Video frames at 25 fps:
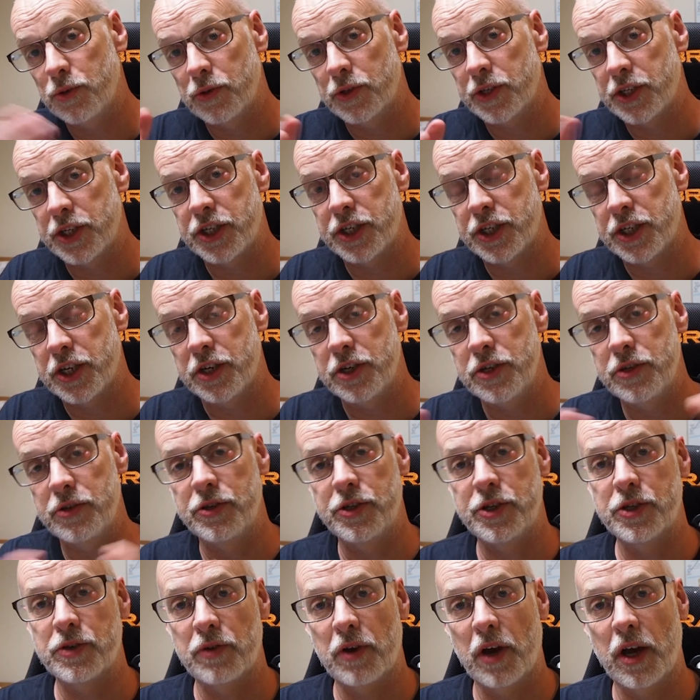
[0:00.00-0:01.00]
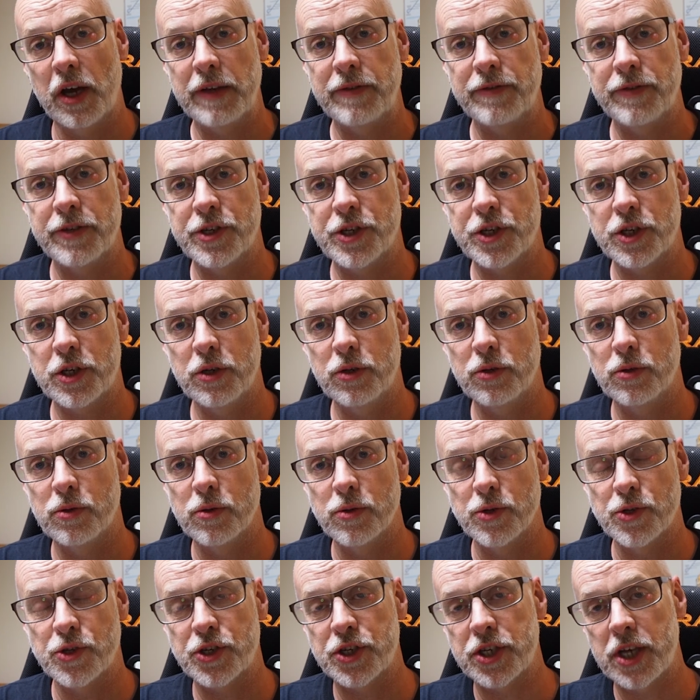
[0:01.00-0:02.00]
order to derive the
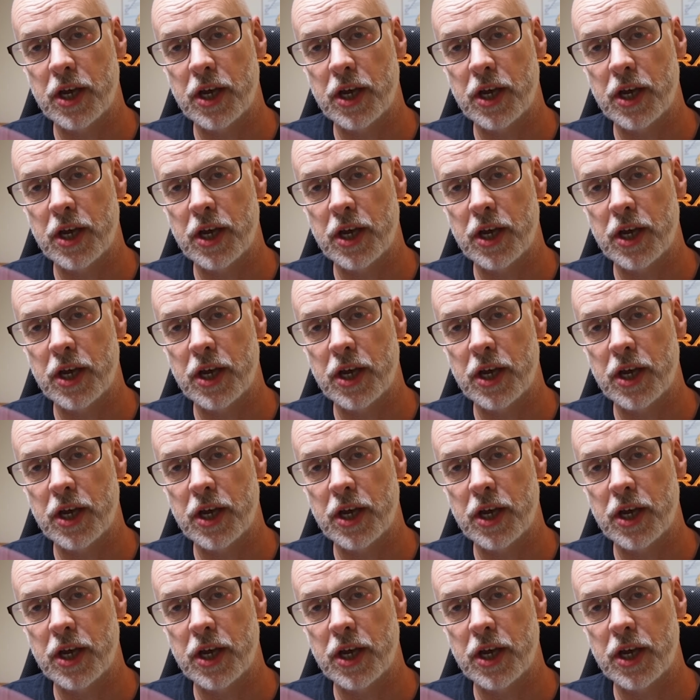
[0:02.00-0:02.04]
scores.